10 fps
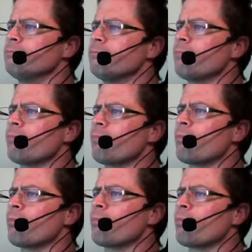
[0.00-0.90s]
Great Adventure,
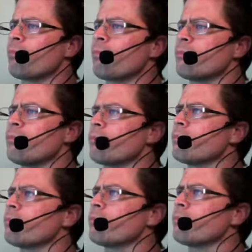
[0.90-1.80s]
Six Flags Great
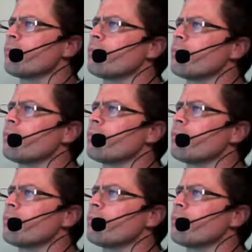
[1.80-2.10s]
Adventure,